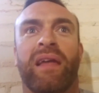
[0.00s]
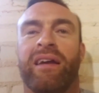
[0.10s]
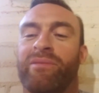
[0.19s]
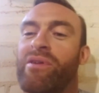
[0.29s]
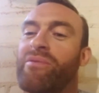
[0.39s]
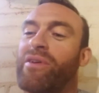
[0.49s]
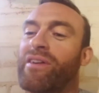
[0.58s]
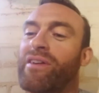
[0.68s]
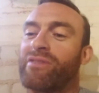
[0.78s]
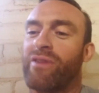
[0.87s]
When
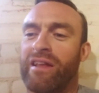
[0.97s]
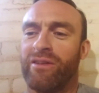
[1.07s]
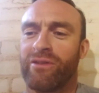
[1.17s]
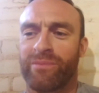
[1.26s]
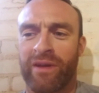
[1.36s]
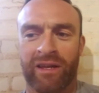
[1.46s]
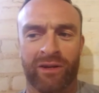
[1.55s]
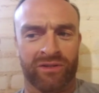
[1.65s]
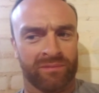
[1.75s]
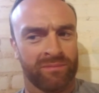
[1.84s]
the guys, he looked at me and he
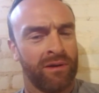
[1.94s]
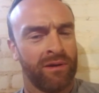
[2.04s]
goes,